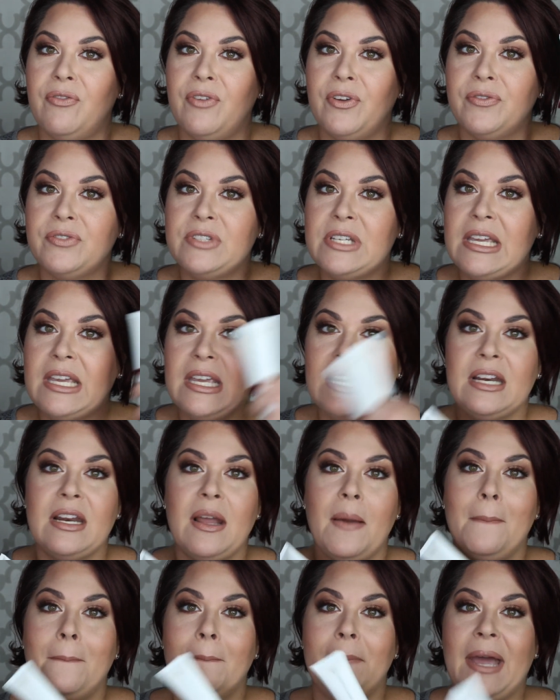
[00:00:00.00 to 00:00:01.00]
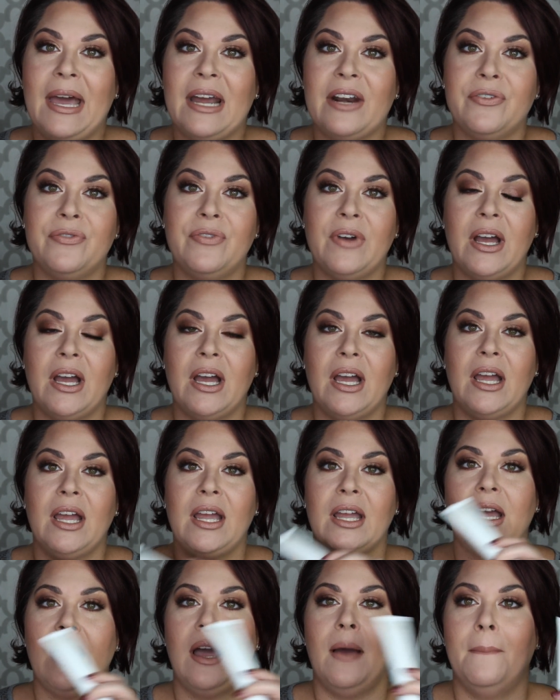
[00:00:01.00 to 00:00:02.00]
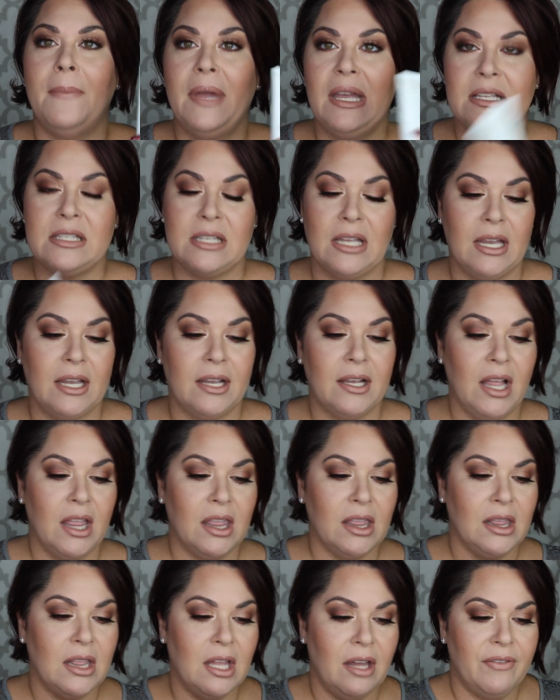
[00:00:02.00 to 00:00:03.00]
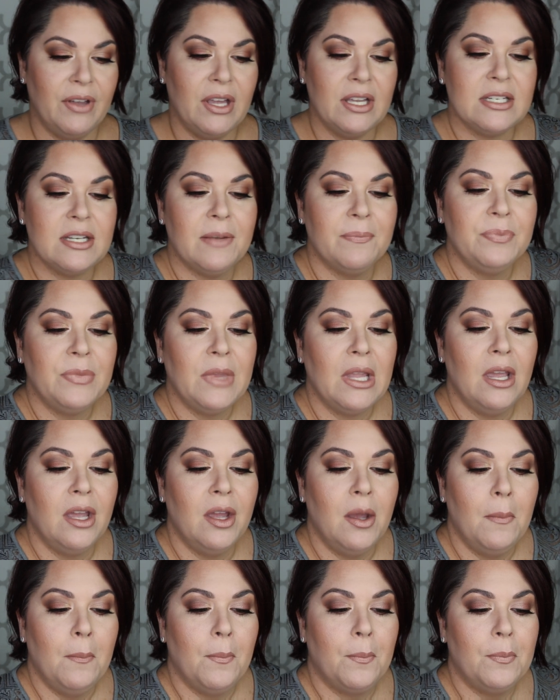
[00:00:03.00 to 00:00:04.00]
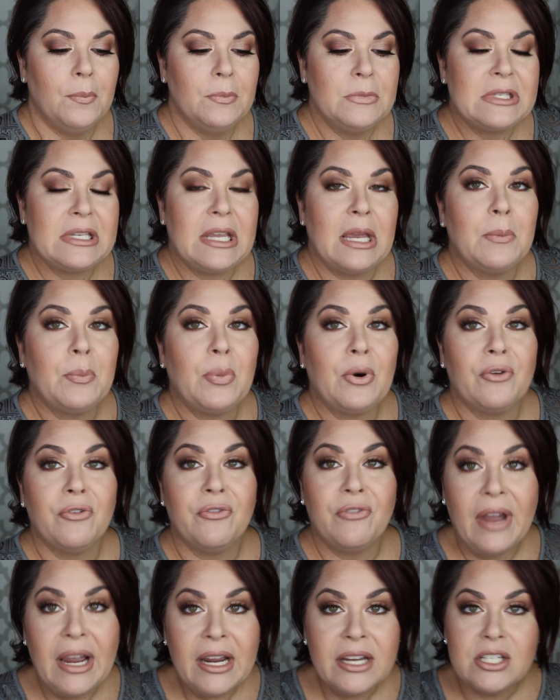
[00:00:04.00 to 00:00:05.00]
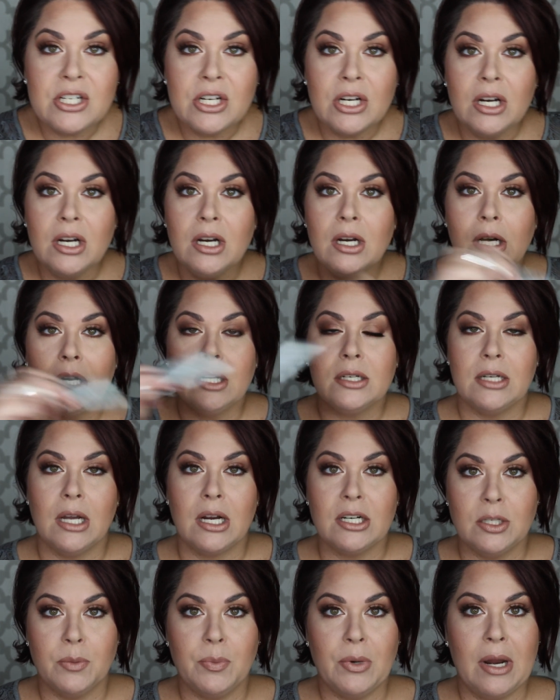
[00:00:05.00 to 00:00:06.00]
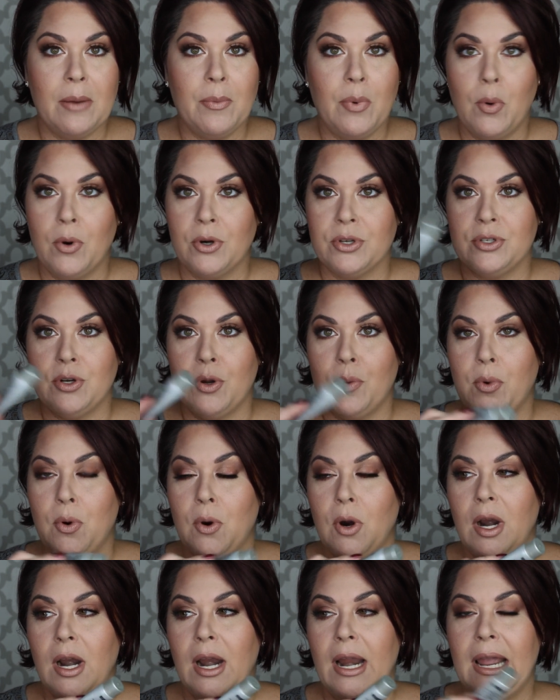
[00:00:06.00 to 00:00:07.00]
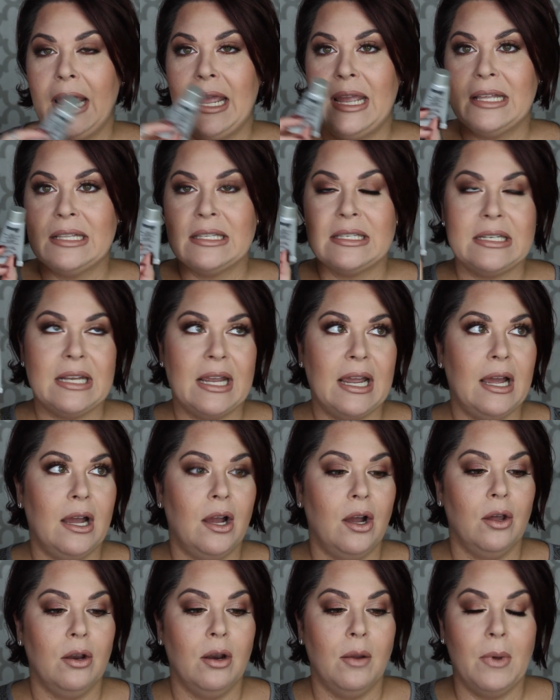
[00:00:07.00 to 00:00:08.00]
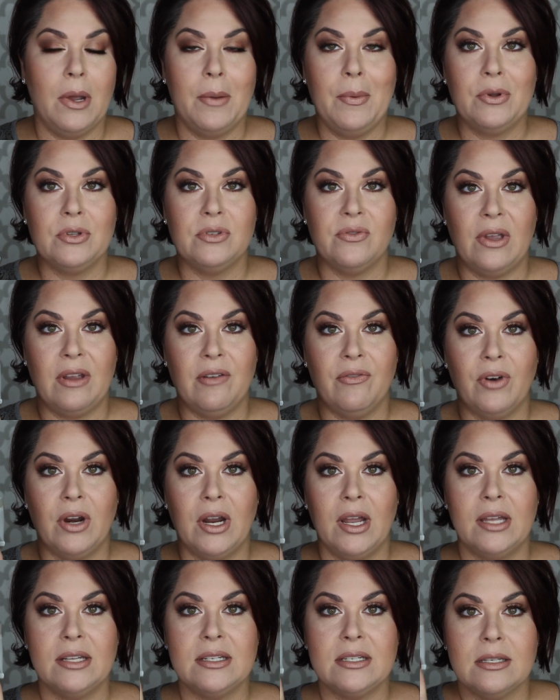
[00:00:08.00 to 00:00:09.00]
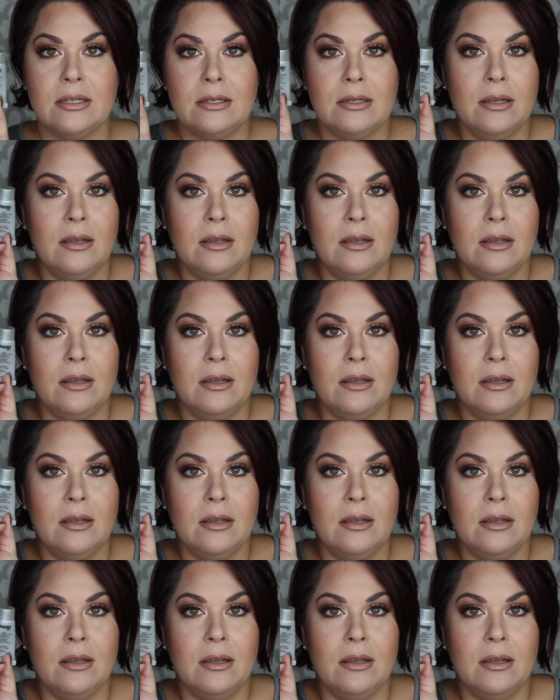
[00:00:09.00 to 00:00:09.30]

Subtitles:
15, mattifying, amazing. Love it. Skin Perfector, Dr. Brandt Pores No More. Hands down, my most favorite